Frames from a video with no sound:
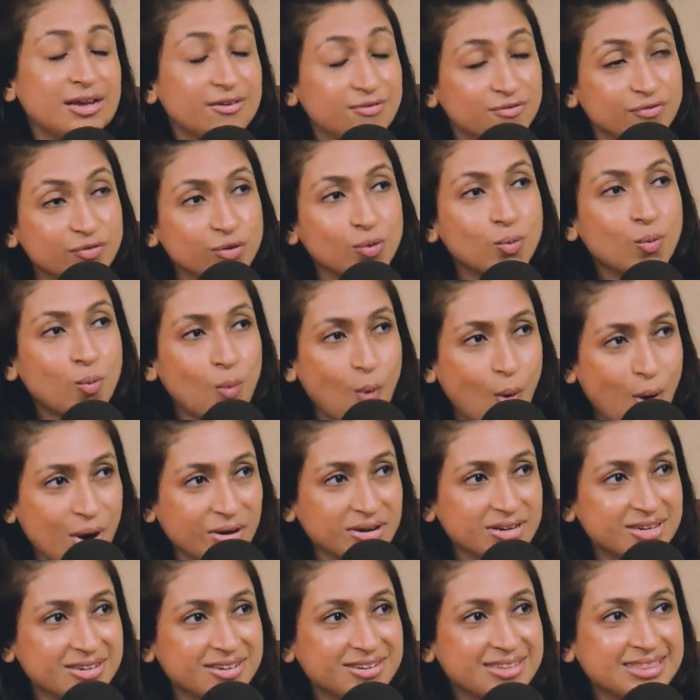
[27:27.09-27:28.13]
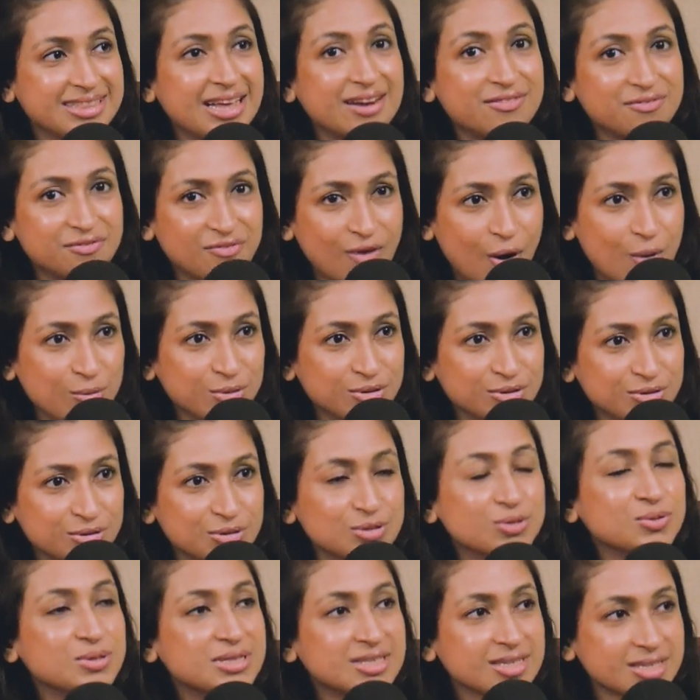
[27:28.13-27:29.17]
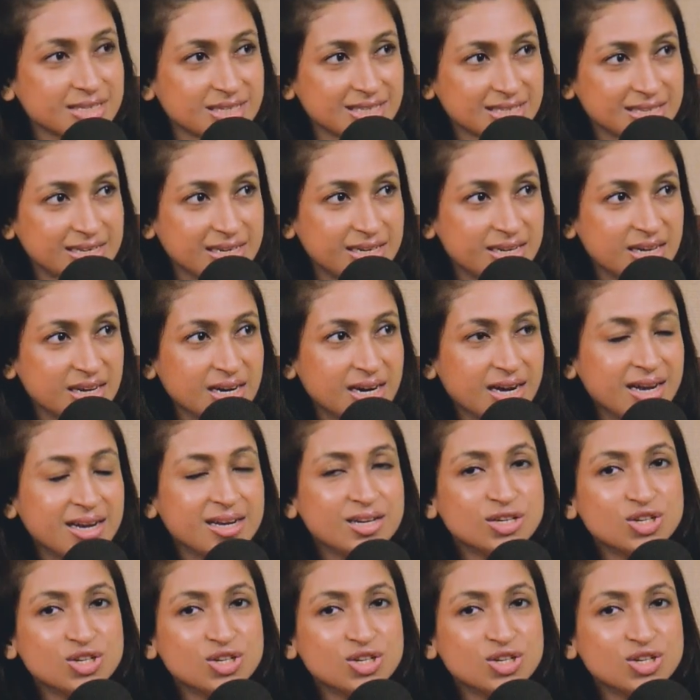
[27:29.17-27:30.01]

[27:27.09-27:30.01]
if you want that founder to succeed,